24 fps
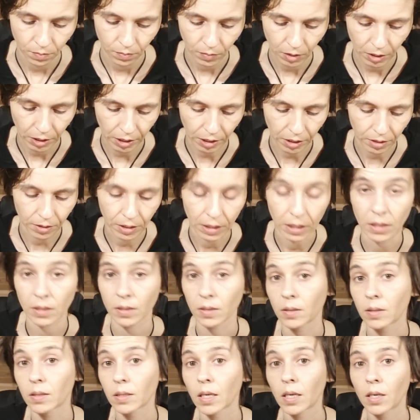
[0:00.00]
carrying
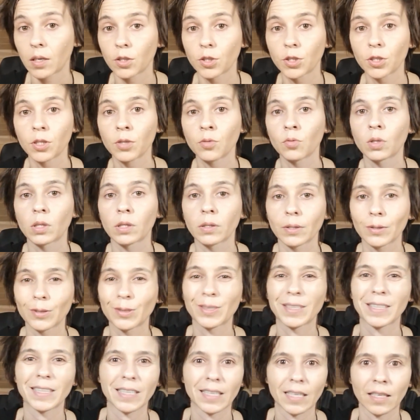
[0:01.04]
this energy where you
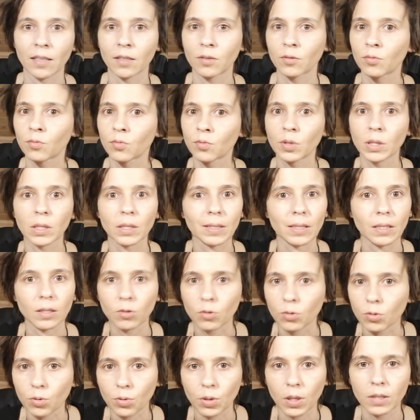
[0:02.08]
can't really
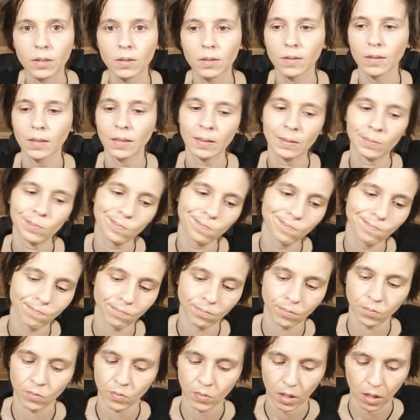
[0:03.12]
trust them,
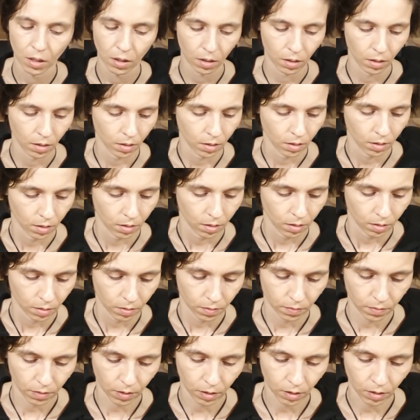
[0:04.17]

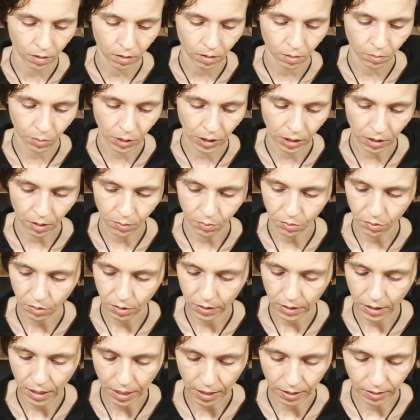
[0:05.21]
they need to make up for
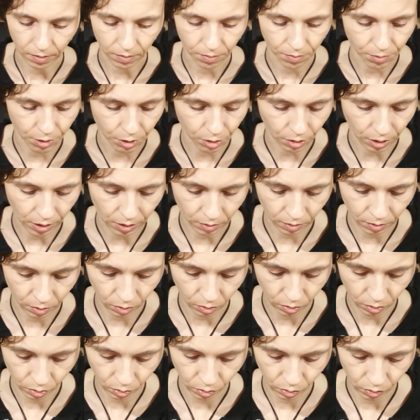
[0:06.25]
that. So I don't know
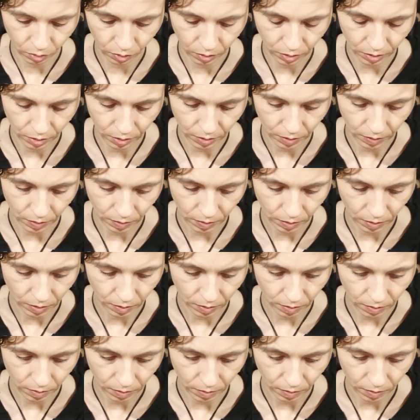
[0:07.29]
whose
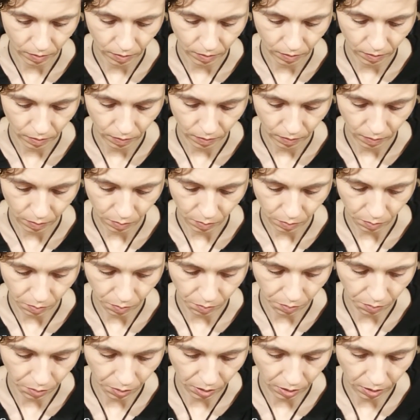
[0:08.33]

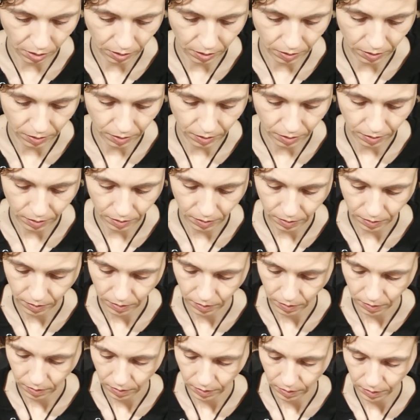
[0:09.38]
part
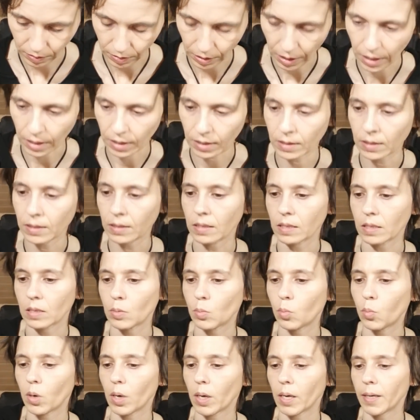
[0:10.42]
that is,
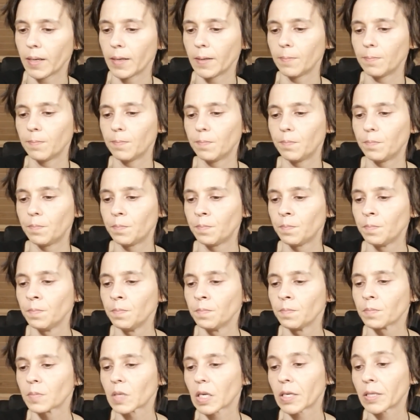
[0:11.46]
but
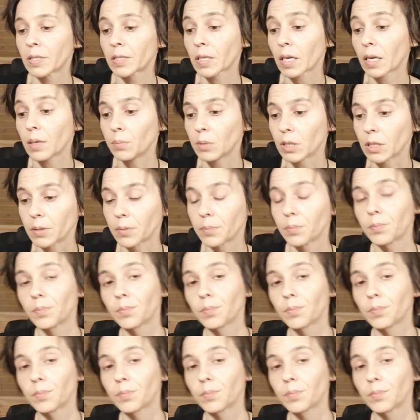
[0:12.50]
it's coming.